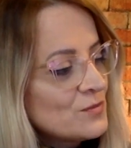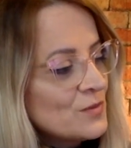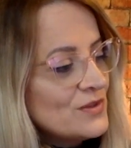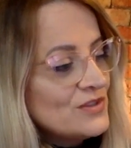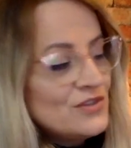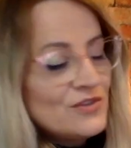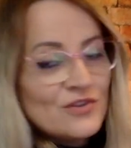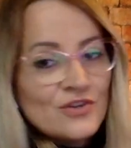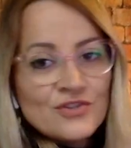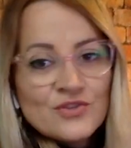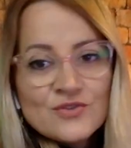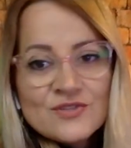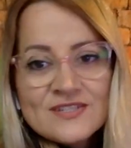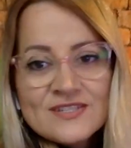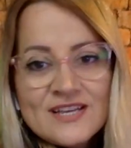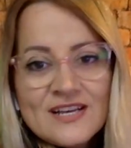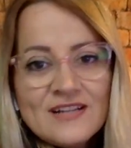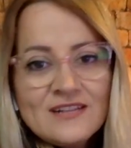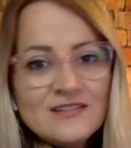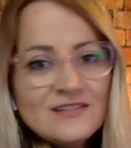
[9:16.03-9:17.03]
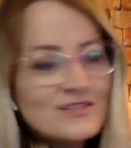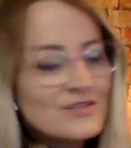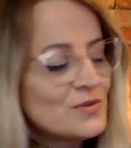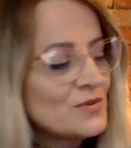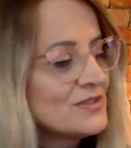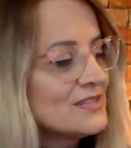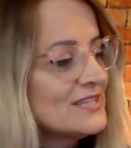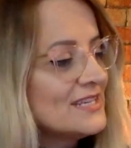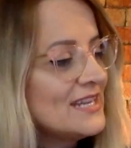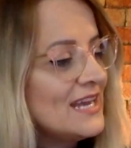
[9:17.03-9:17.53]
once you've got your sales
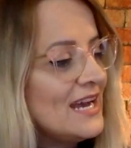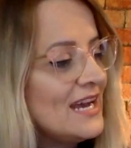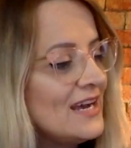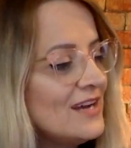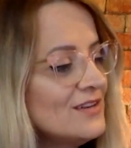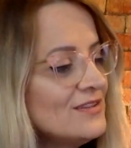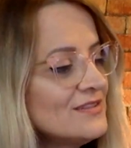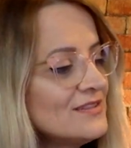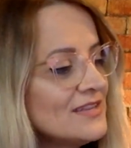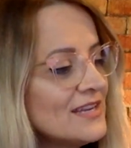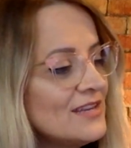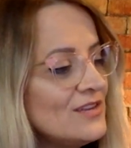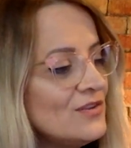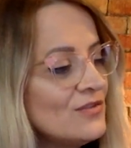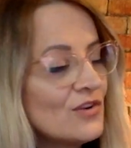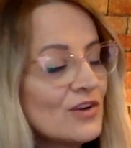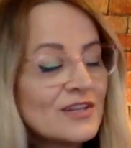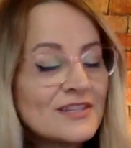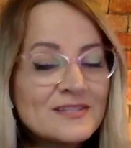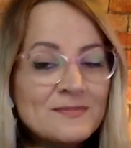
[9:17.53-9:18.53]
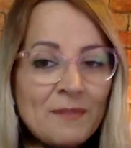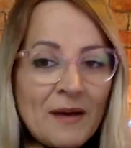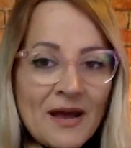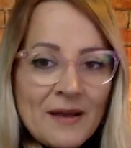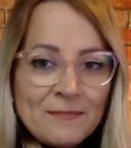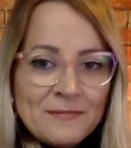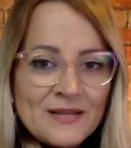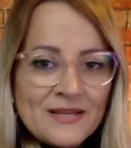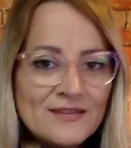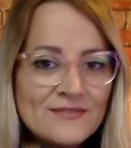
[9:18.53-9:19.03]
sorted out and you've got this
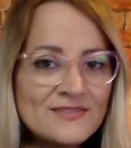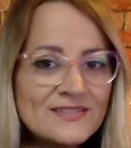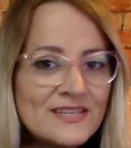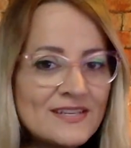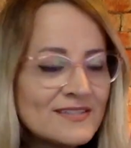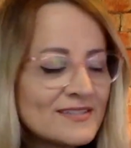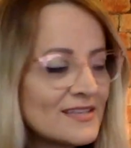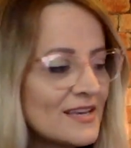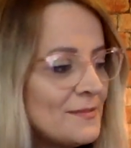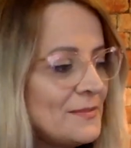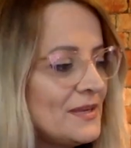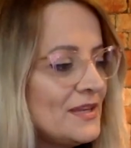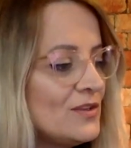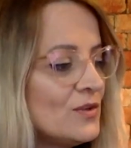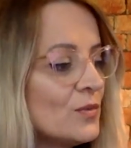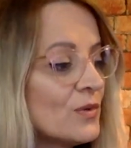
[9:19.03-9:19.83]
pipeline of sales coming in,